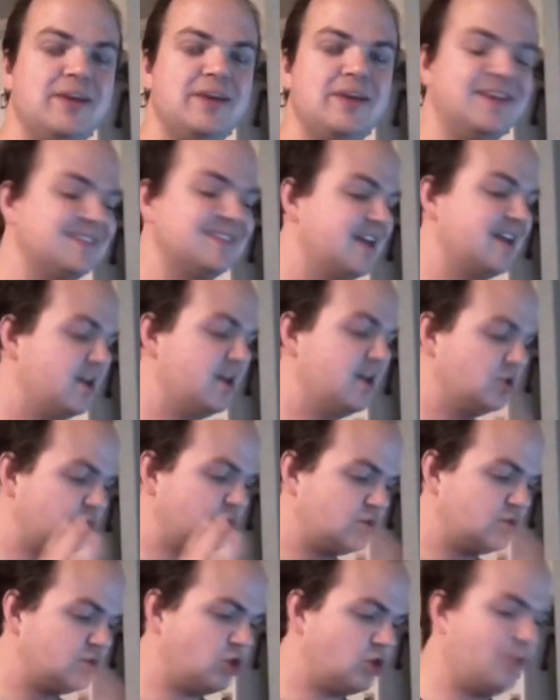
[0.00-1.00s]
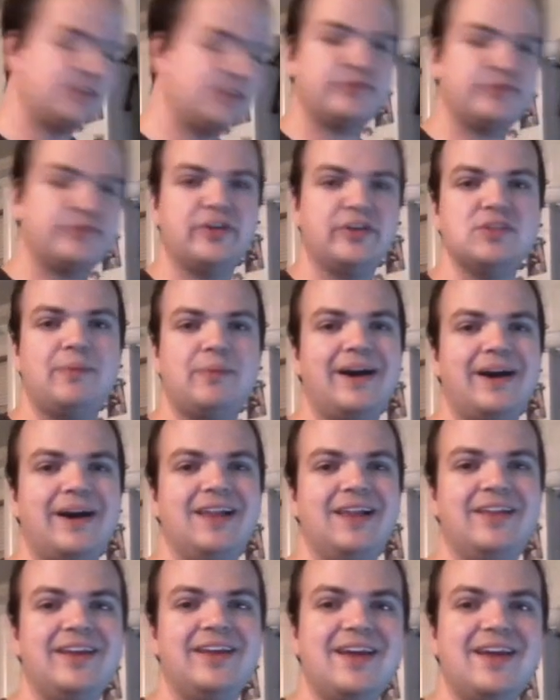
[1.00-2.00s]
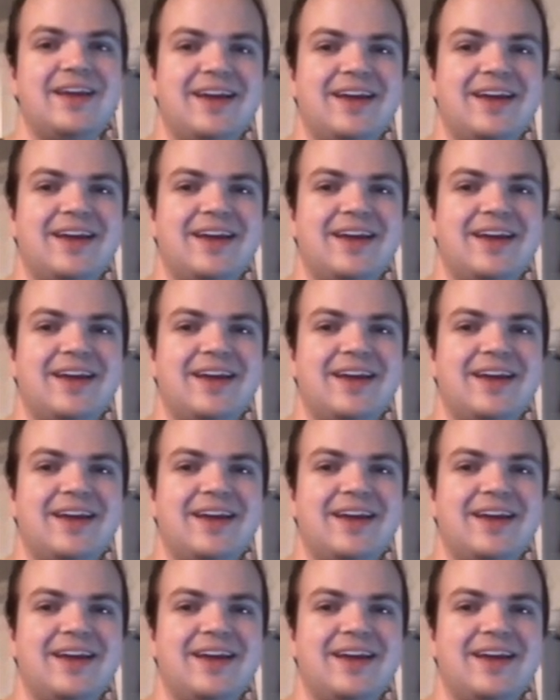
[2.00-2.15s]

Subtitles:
It is so much fun to pilot.